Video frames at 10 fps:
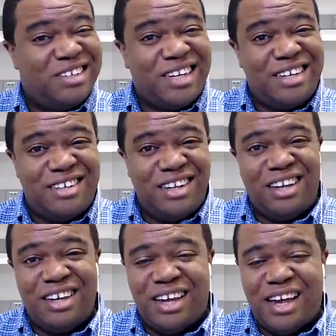
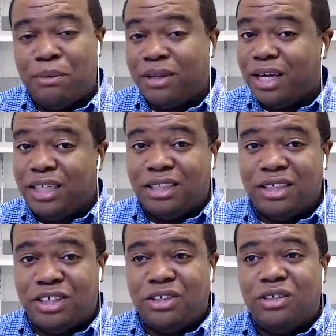testing application
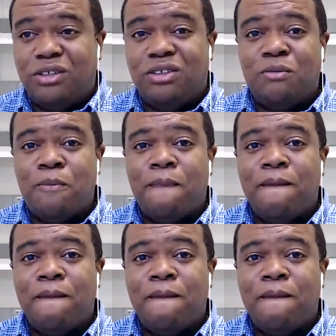that you're using,